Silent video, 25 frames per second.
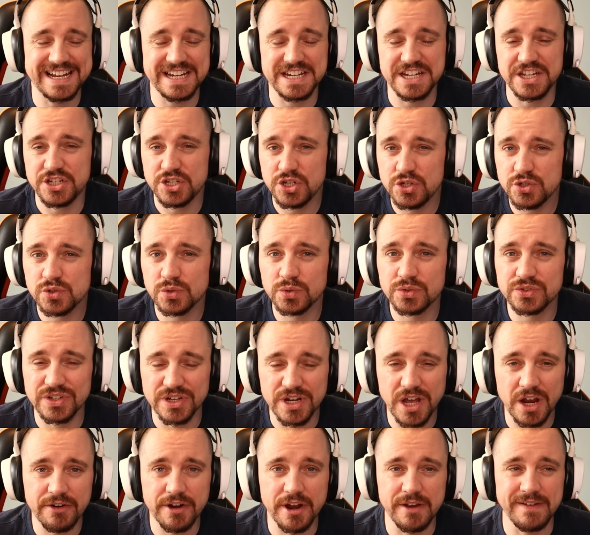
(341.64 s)
that in a usual
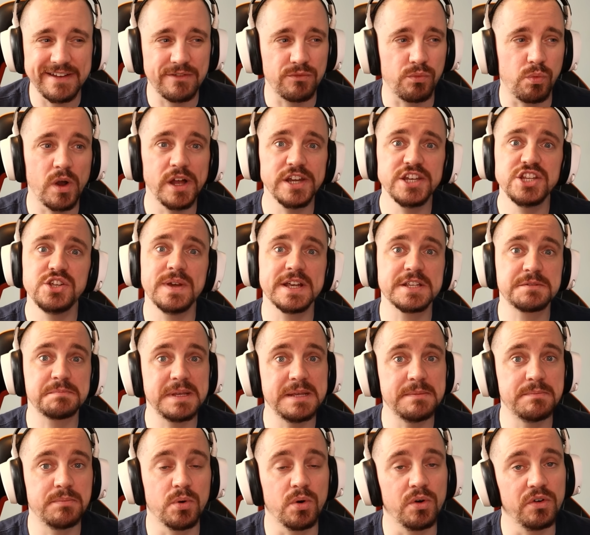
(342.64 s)
scenario, if one U S
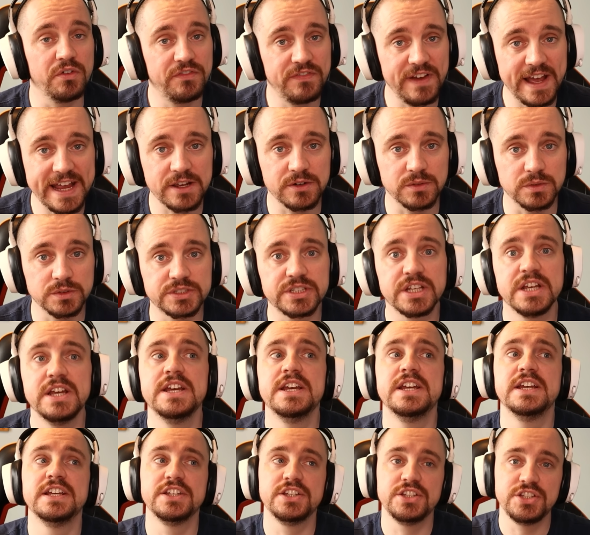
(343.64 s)
B port fails,
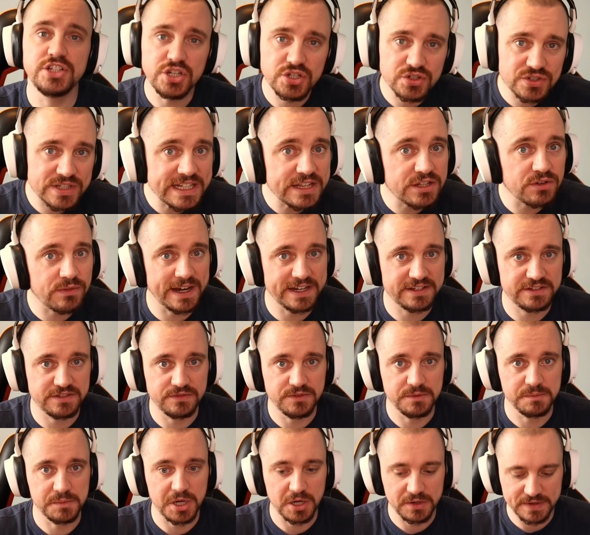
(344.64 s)
usually the rest
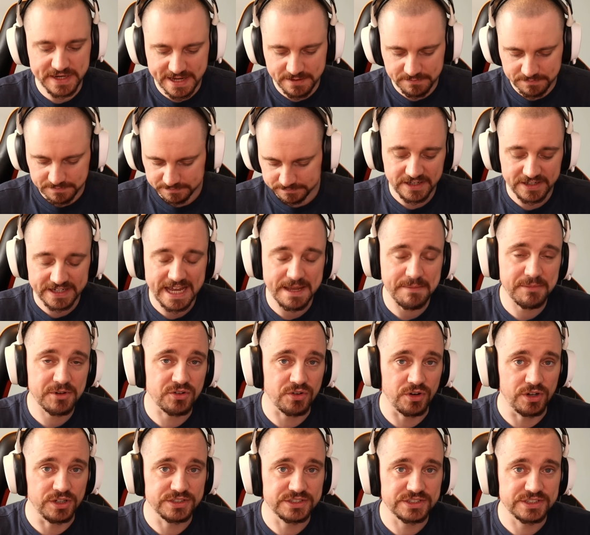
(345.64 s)
of them go down. Then I came
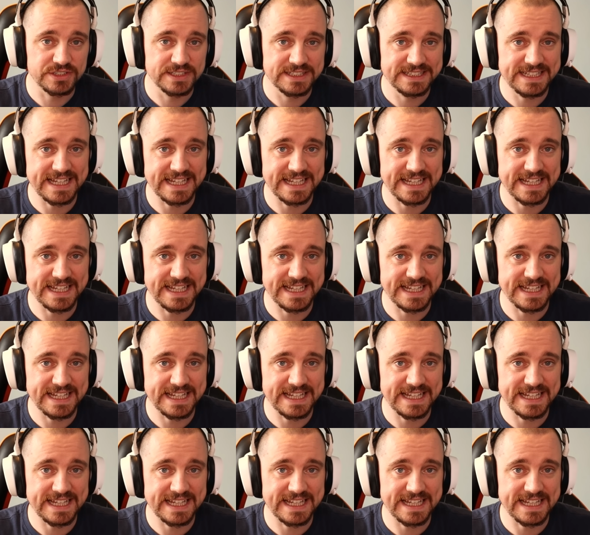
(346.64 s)
across